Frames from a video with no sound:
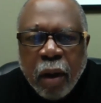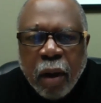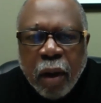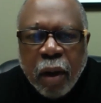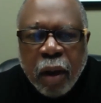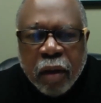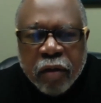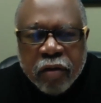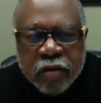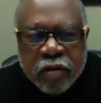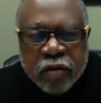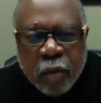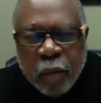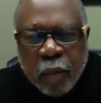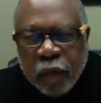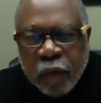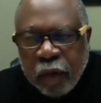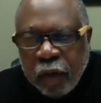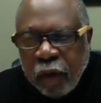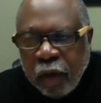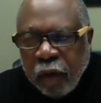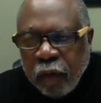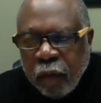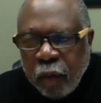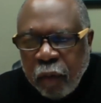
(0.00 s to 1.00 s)
and some of the
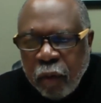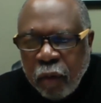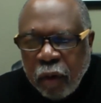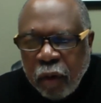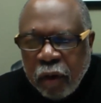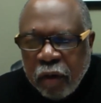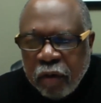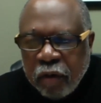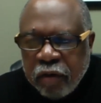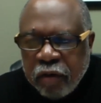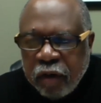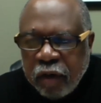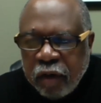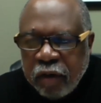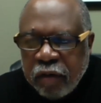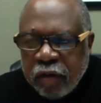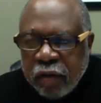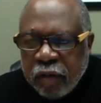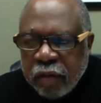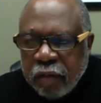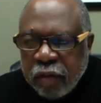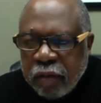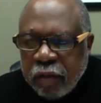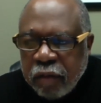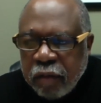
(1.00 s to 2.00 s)
other
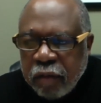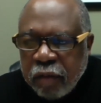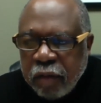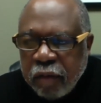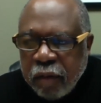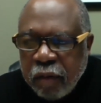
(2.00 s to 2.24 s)
organizations?